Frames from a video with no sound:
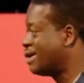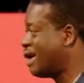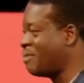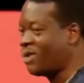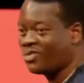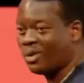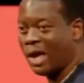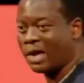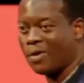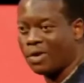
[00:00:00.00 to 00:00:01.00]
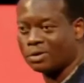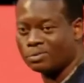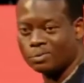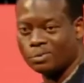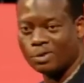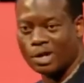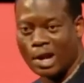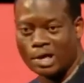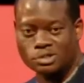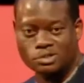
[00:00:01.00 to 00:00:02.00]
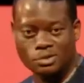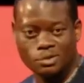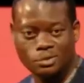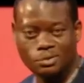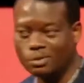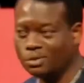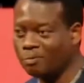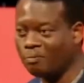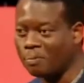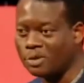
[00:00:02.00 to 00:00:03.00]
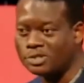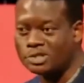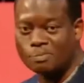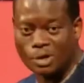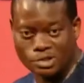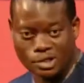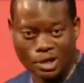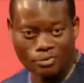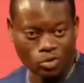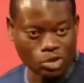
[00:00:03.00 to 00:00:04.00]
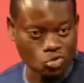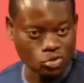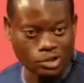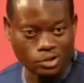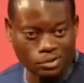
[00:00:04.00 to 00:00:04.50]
how many of you like our last publicity material for the crusade?